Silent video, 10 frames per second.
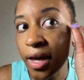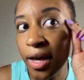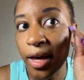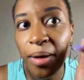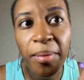
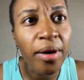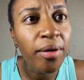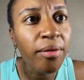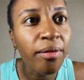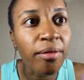
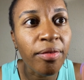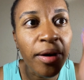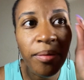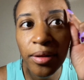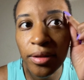Oh,
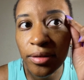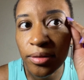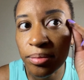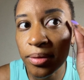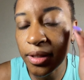that one
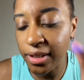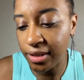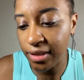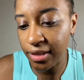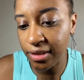looks really
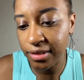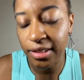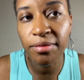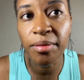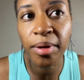good. It
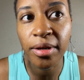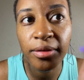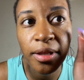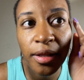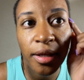looks even better
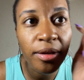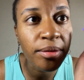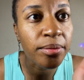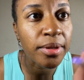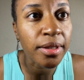than the
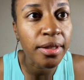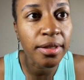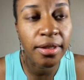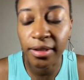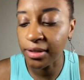other one that
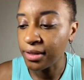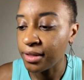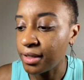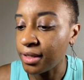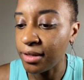I did.
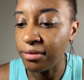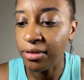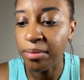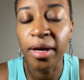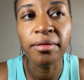I don't
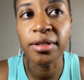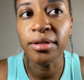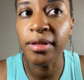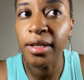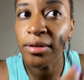know, I'm gonna have to
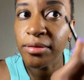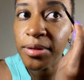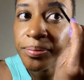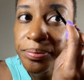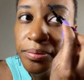do that over.